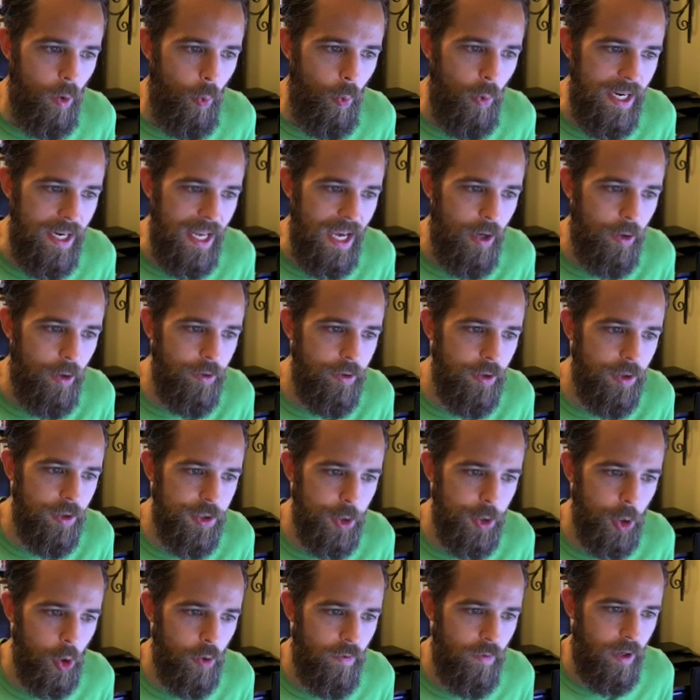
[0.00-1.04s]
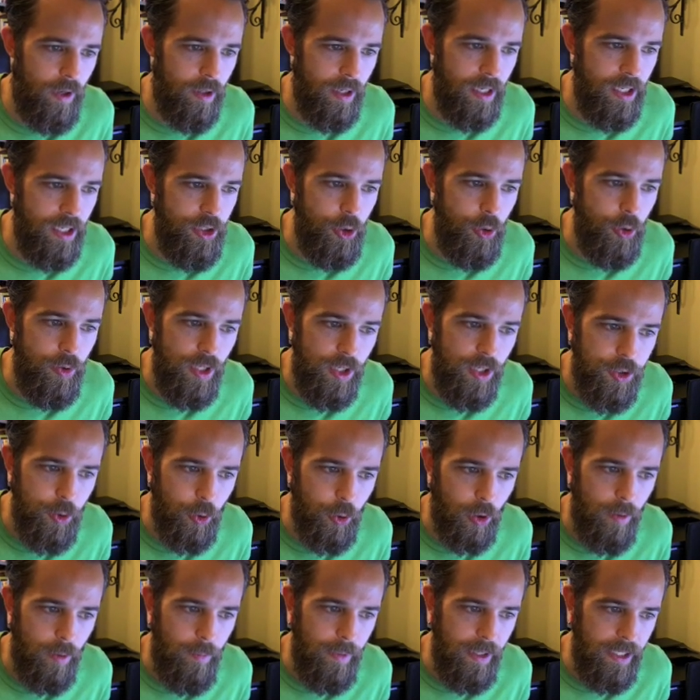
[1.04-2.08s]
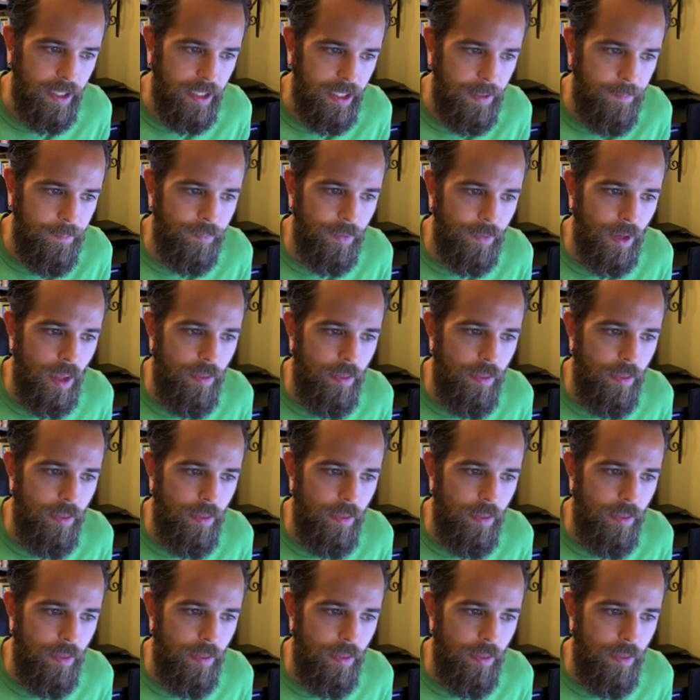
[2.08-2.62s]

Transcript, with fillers: When elders serve on a judicial committee,